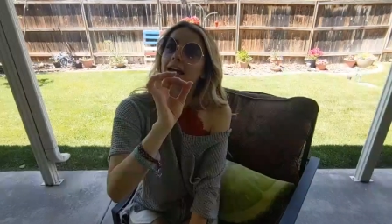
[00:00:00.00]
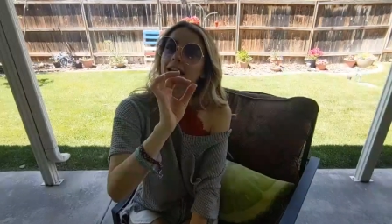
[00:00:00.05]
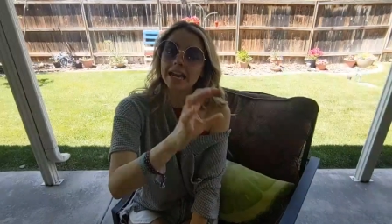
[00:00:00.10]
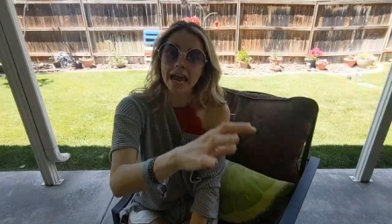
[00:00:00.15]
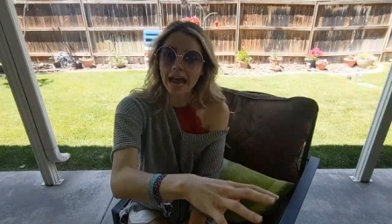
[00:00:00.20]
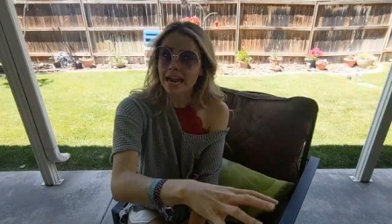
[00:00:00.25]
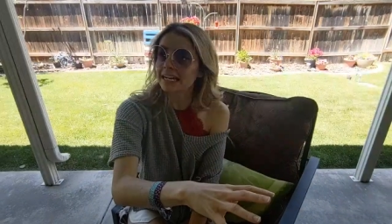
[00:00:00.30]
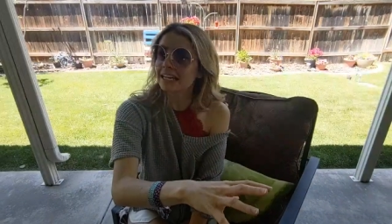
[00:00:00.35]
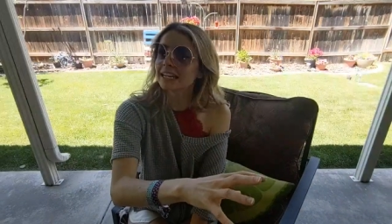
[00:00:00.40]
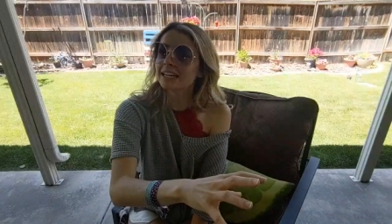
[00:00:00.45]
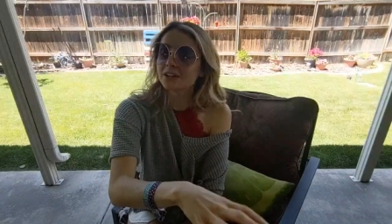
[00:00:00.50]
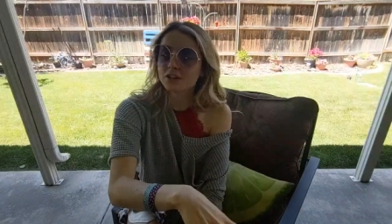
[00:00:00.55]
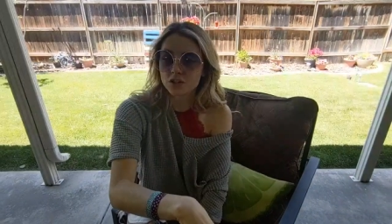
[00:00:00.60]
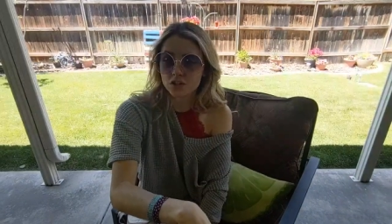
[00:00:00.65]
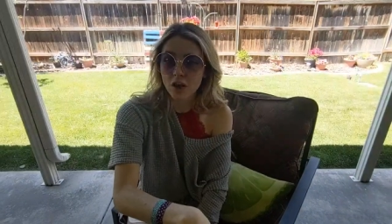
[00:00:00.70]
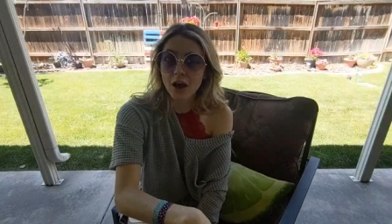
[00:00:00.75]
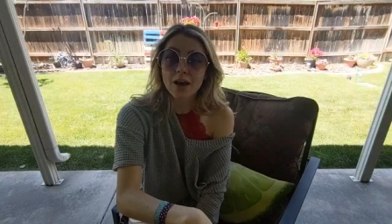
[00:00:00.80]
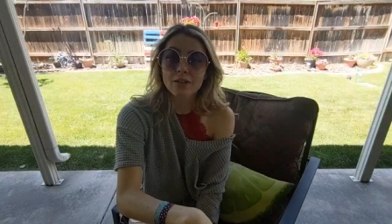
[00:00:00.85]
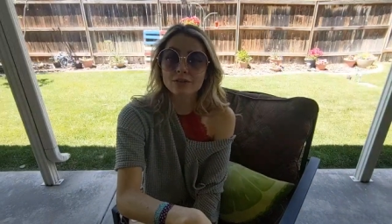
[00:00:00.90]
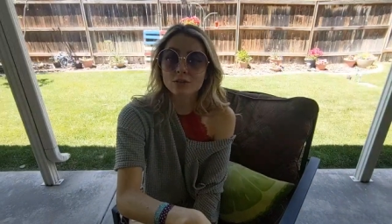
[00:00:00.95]
an editing
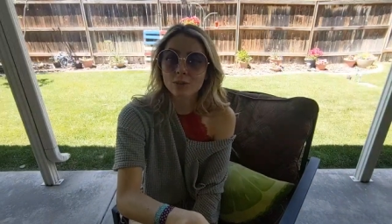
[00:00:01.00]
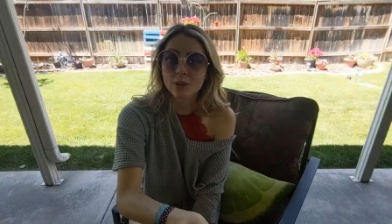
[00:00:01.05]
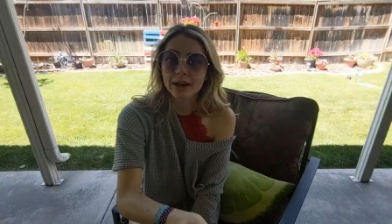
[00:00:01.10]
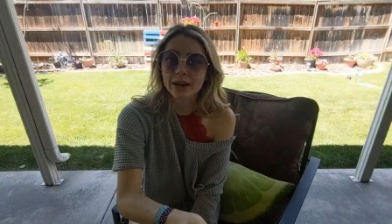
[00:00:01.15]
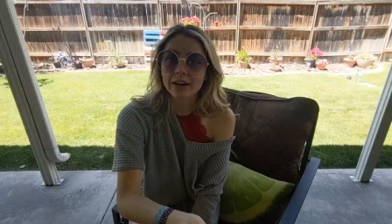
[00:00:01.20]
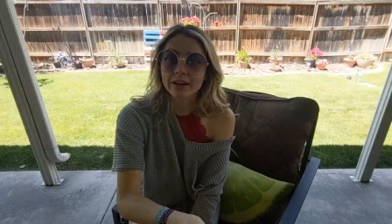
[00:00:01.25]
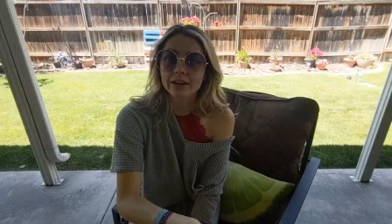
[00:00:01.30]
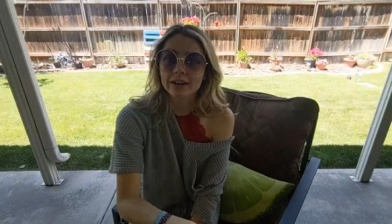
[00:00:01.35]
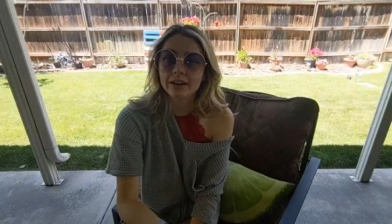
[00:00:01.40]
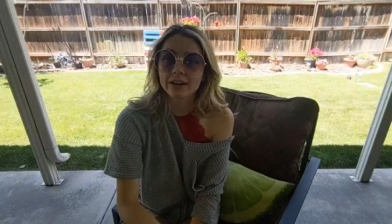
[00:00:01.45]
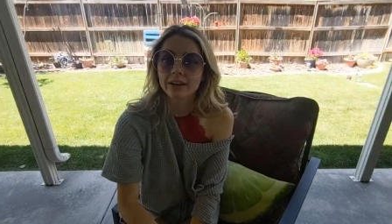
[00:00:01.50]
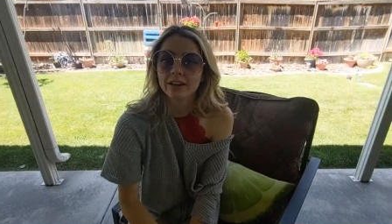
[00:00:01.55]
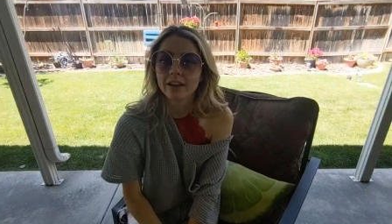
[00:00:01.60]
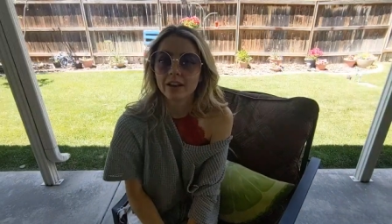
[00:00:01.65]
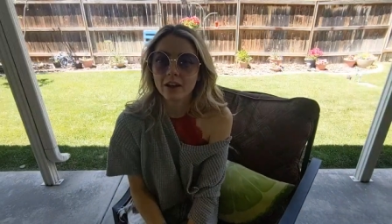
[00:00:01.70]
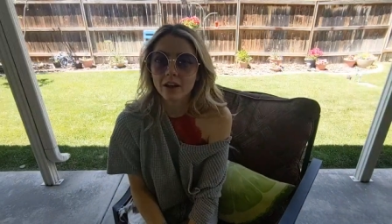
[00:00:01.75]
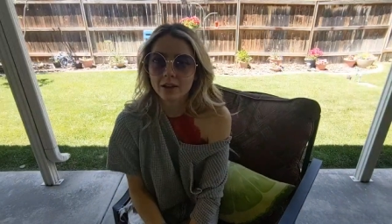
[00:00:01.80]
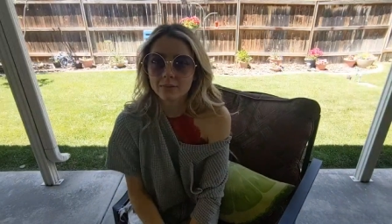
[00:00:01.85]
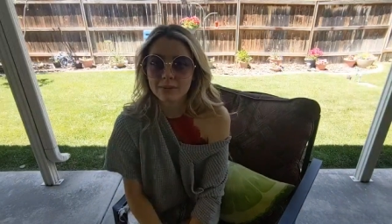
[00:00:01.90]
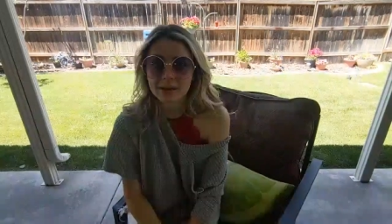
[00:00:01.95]
software
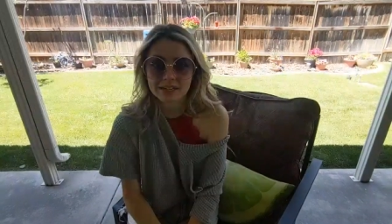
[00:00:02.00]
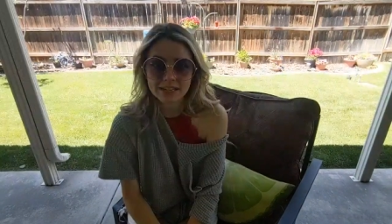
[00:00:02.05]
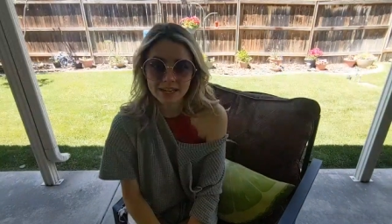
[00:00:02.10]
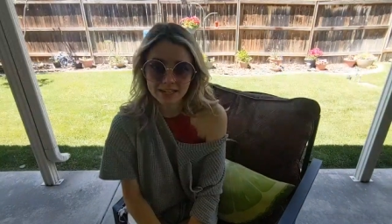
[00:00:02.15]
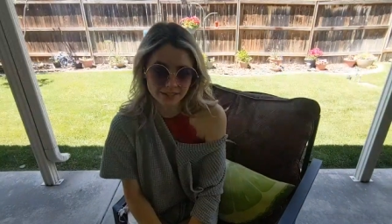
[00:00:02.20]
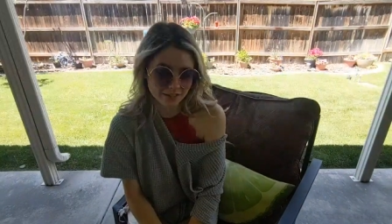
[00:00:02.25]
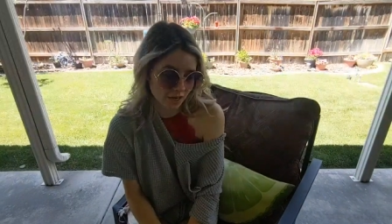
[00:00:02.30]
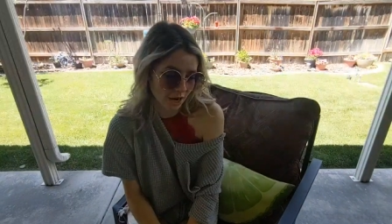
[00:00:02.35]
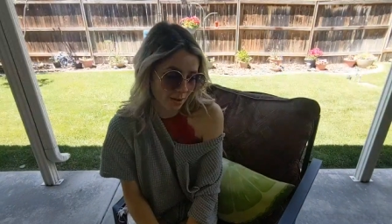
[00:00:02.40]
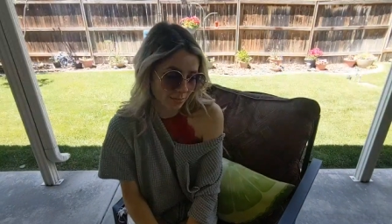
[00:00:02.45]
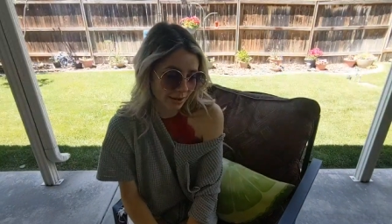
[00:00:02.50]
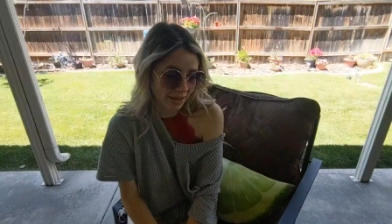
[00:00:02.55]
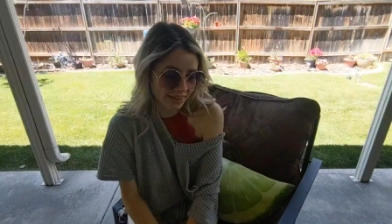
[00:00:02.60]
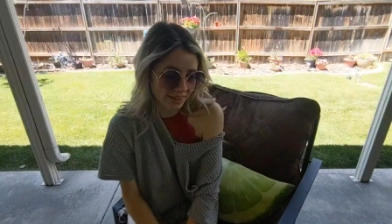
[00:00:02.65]
on my desktop.